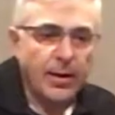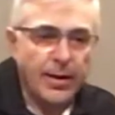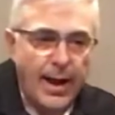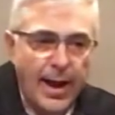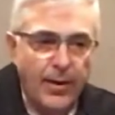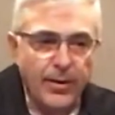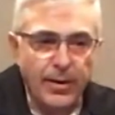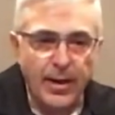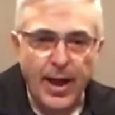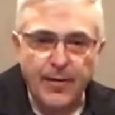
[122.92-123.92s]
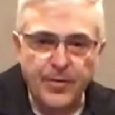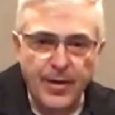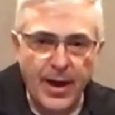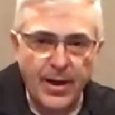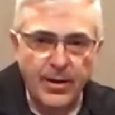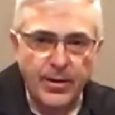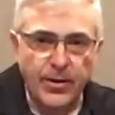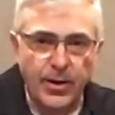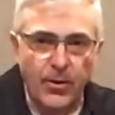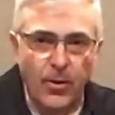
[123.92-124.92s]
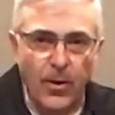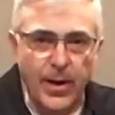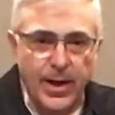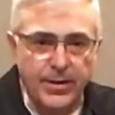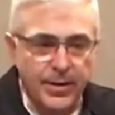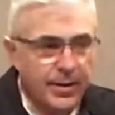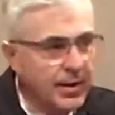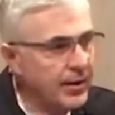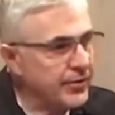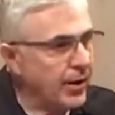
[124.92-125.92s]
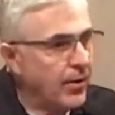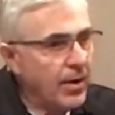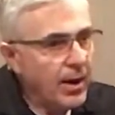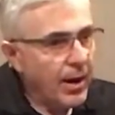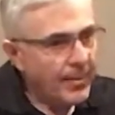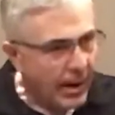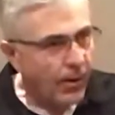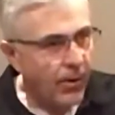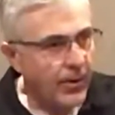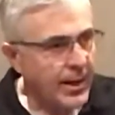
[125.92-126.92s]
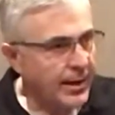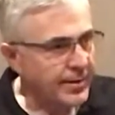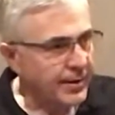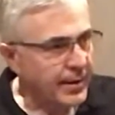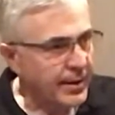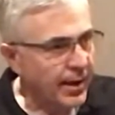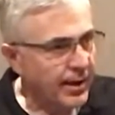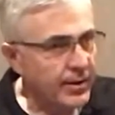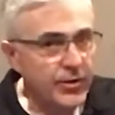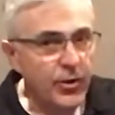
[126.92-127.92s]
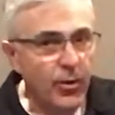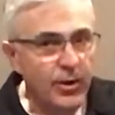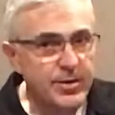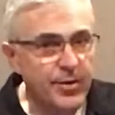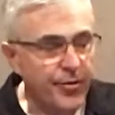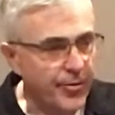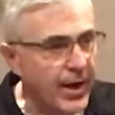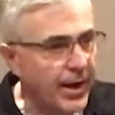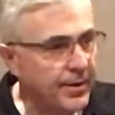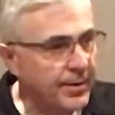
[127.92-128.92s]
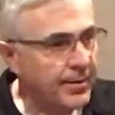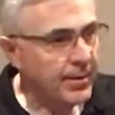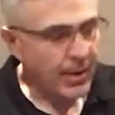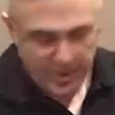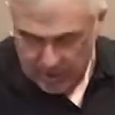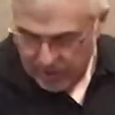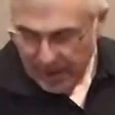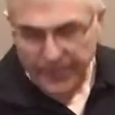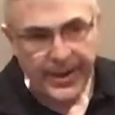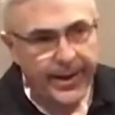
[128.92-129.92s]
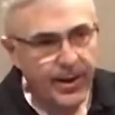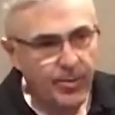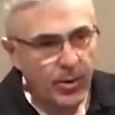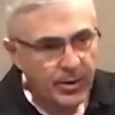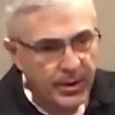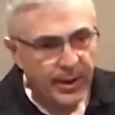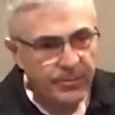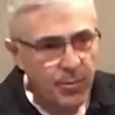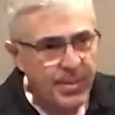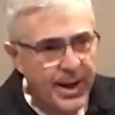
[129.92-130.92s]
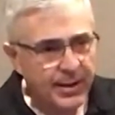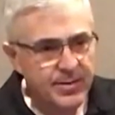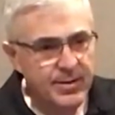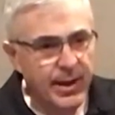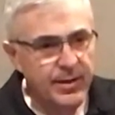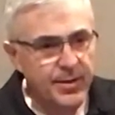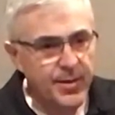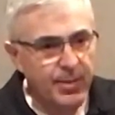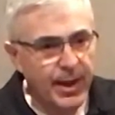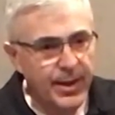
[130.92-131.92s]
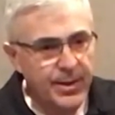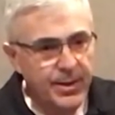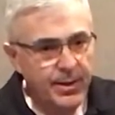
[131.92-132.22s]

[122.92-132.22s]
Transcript: Now, after that, you hear orient. So I'm now orienting the gun towards the threat. I just dropped that elbow, the gun remains tight to the body,